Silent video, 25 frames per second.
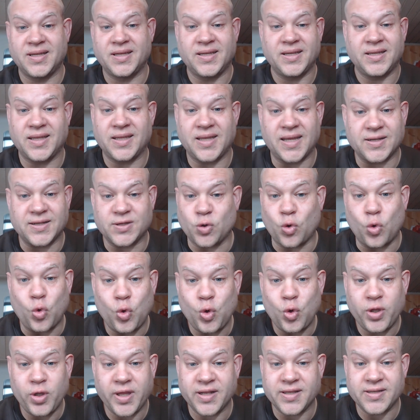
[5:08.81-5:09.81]
That's all
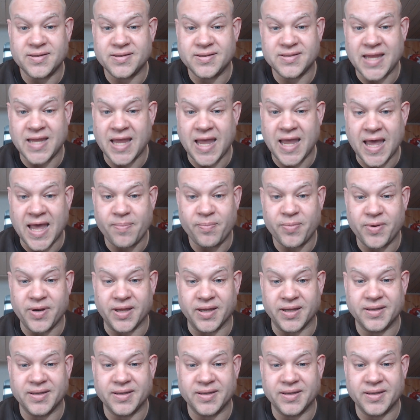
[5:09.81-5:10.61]
that's happening.